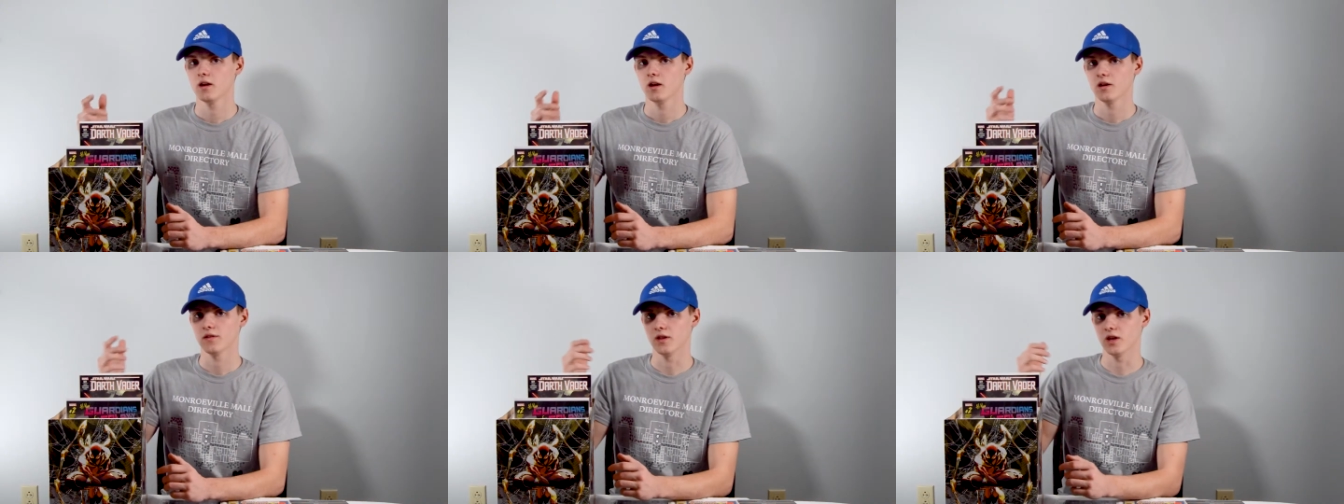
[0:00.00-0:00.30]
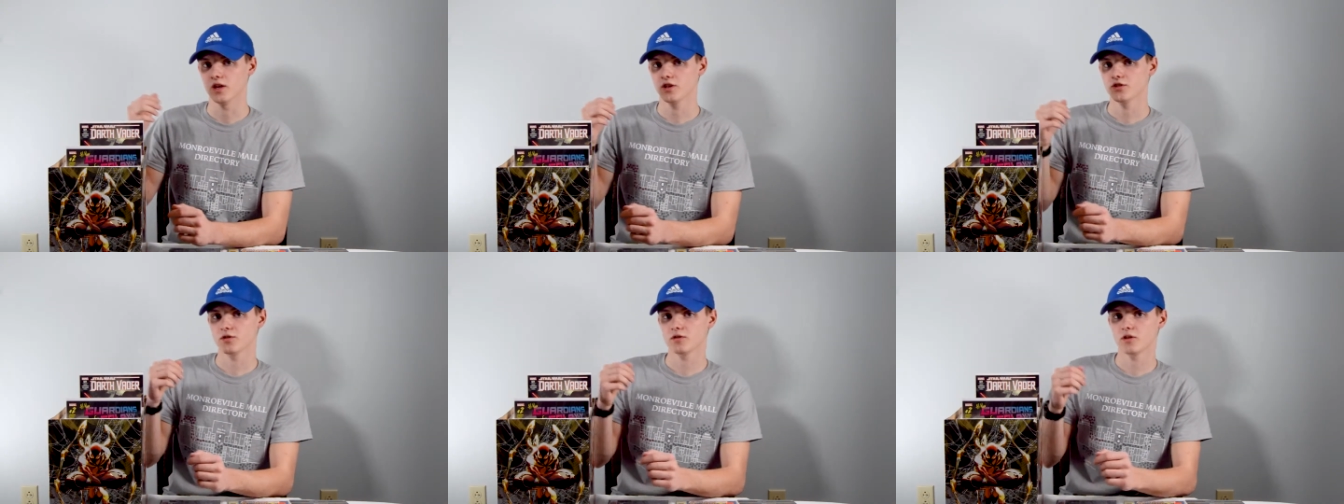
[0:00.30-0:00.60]

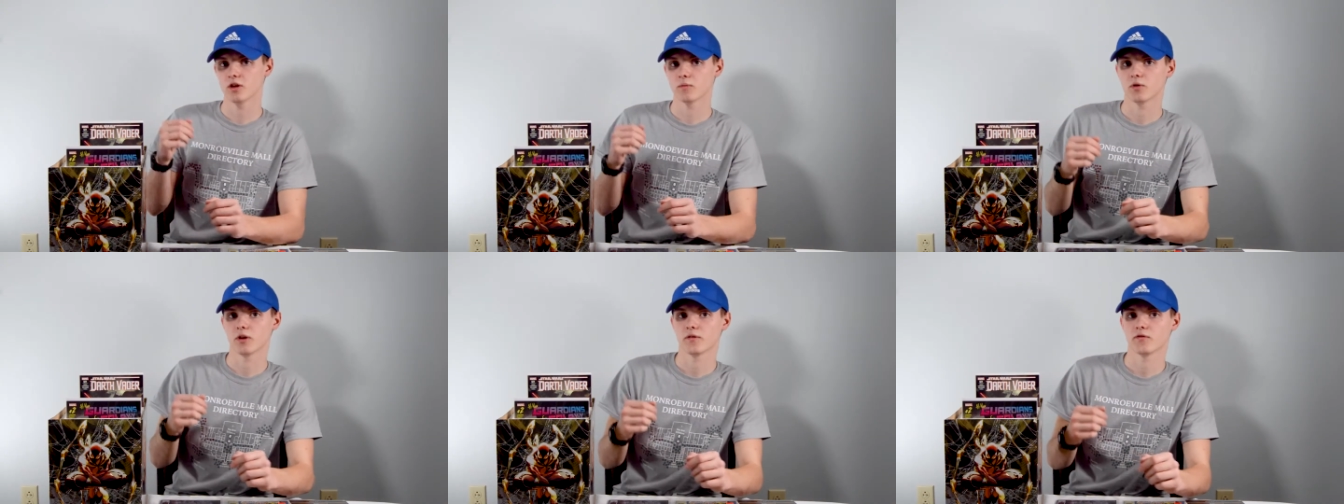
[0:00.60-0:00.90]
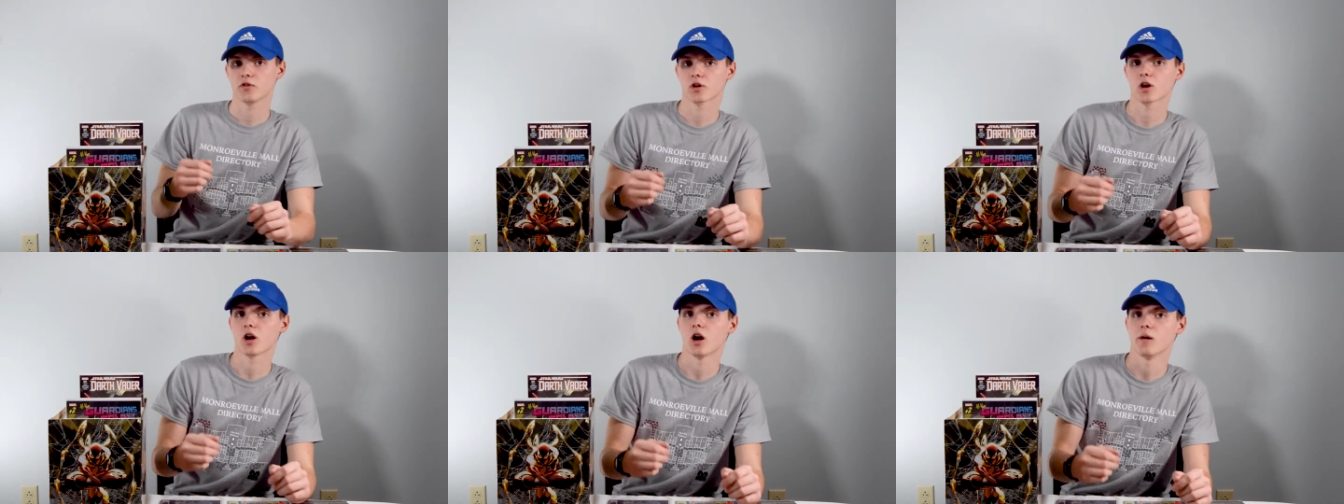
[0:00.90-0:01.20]
The issue number of
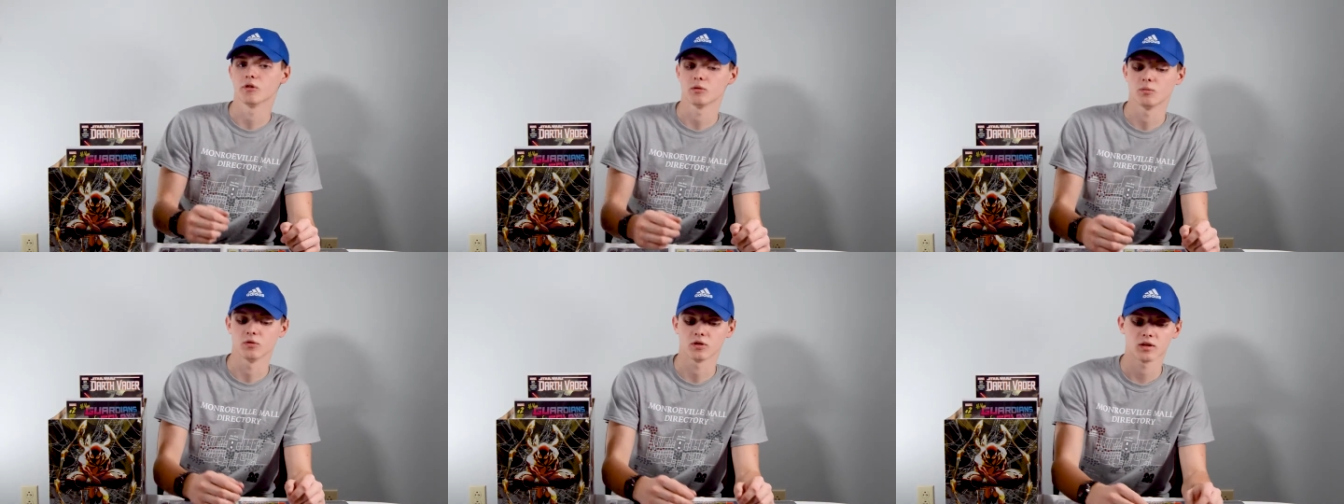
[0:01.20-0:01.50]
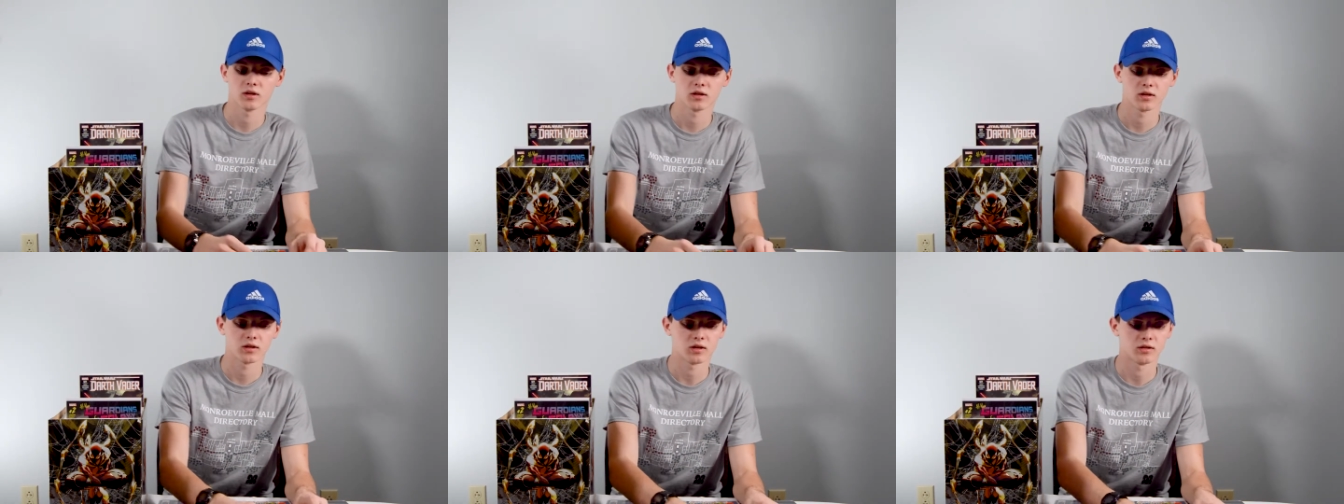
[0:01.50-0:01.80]
your comic book
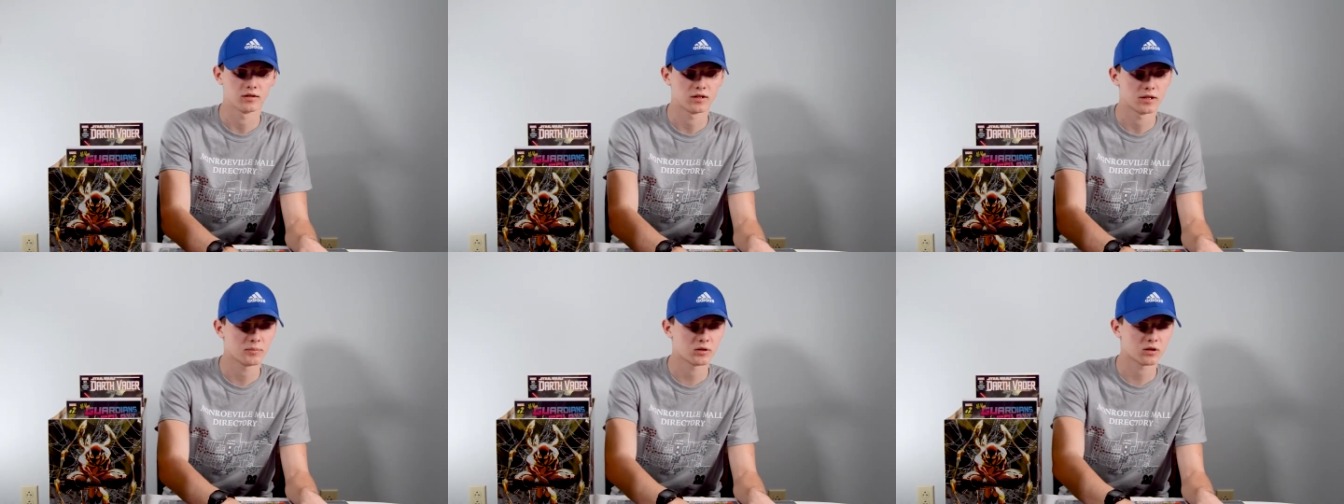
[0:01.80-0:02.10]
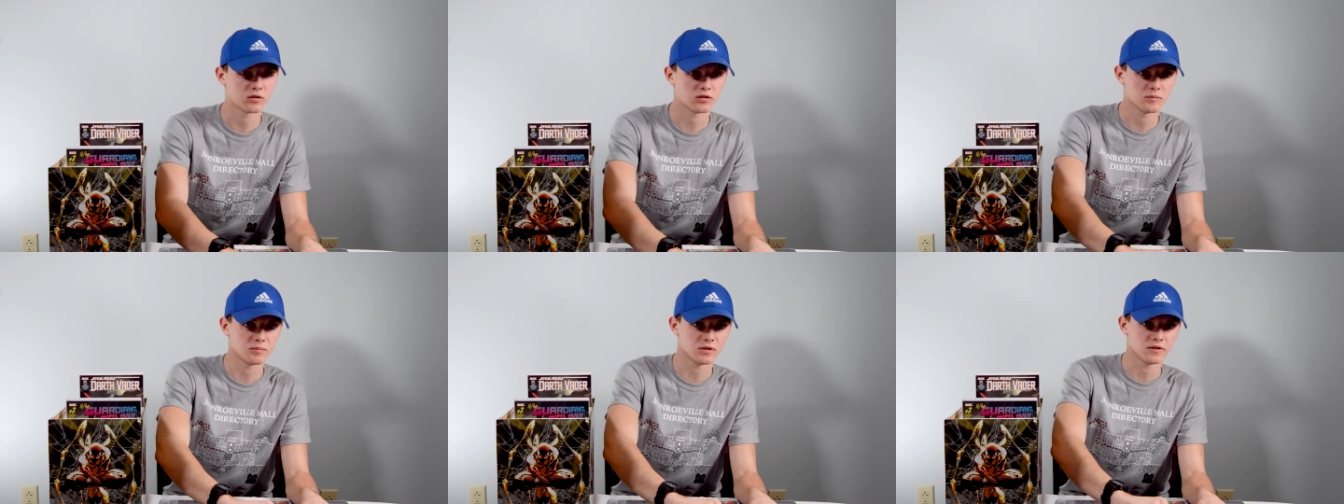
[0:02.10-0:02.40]
can
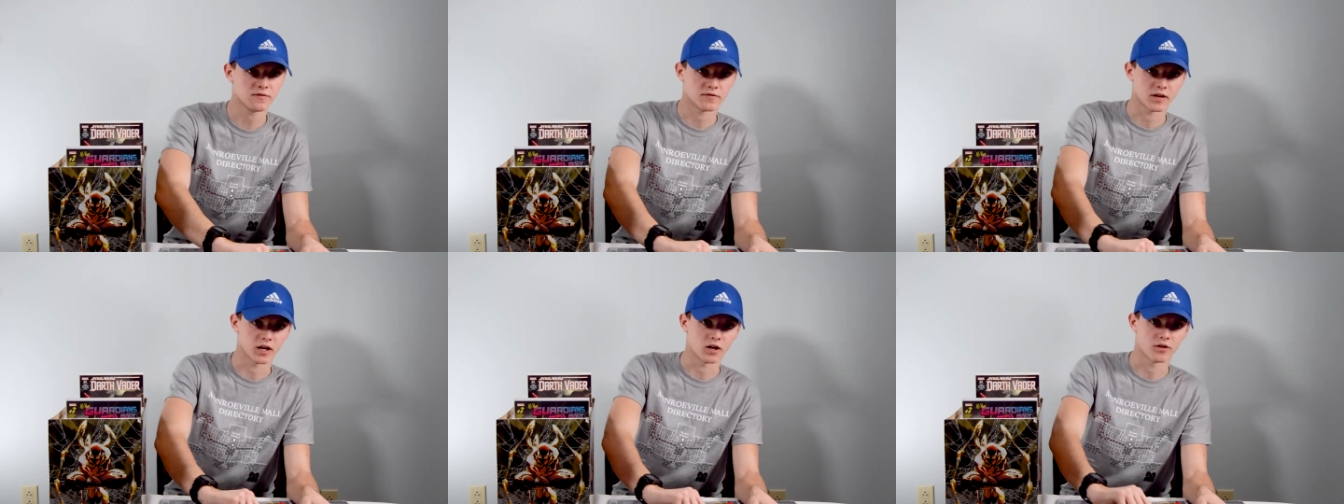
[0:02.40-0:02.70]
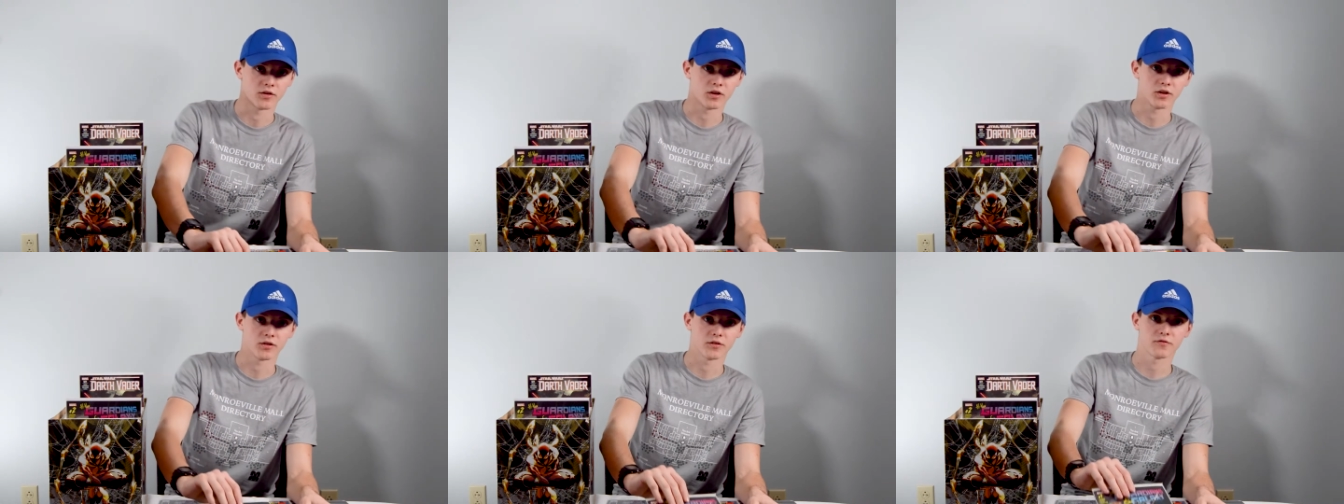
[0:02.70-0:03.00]
typically be
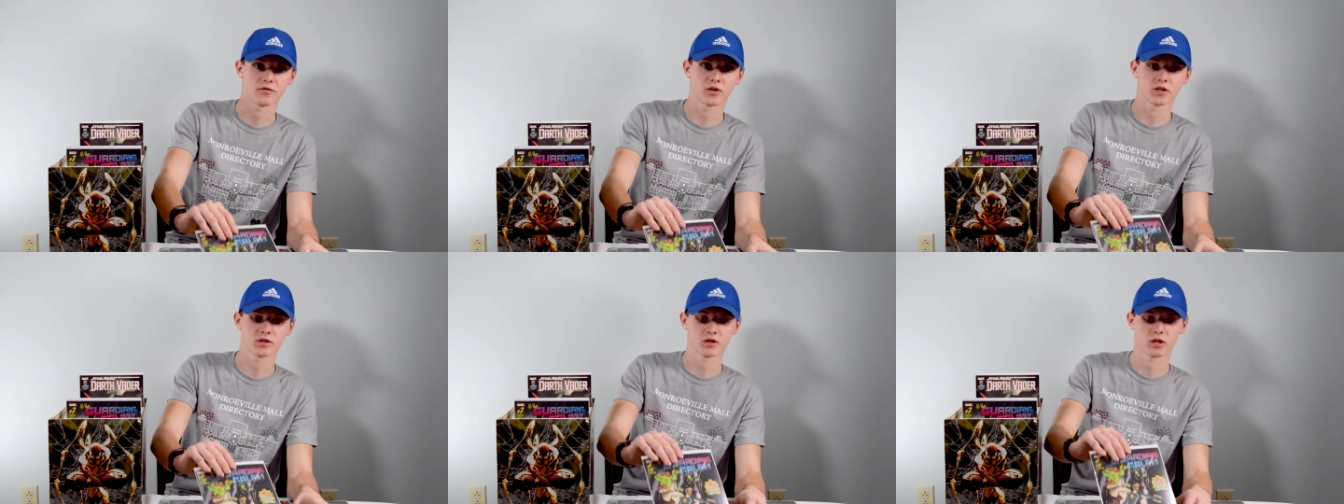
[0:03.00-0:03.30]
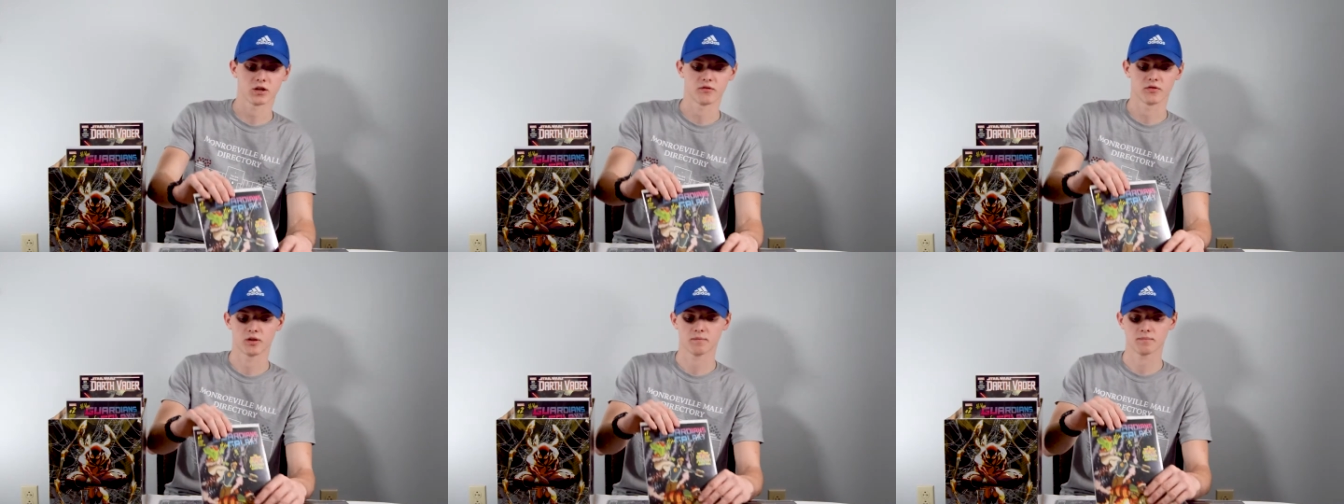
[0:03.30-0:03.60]
found on the front
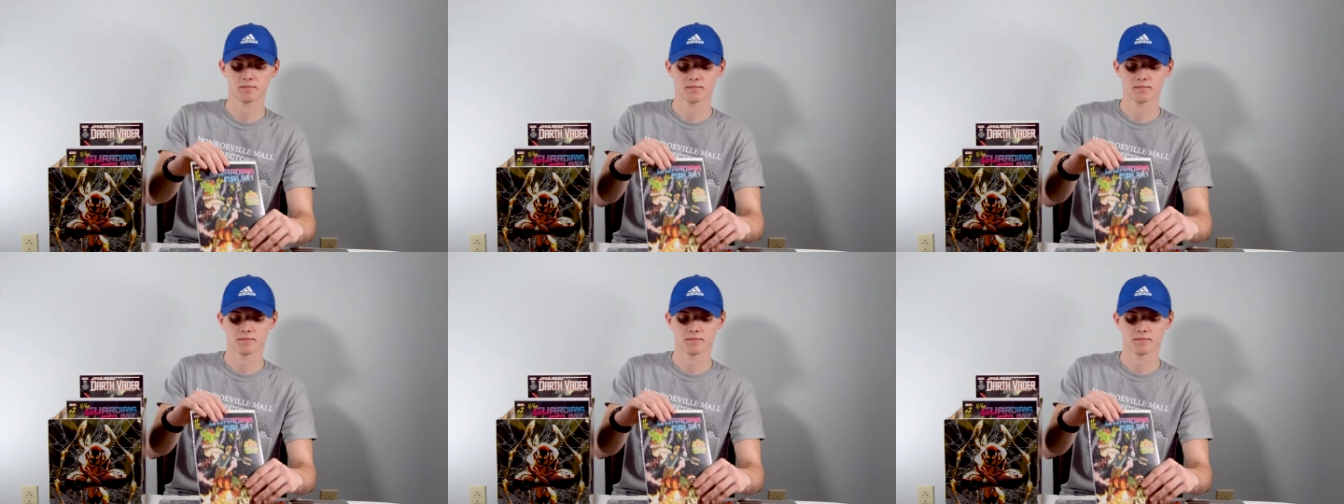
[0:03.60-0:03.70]
cover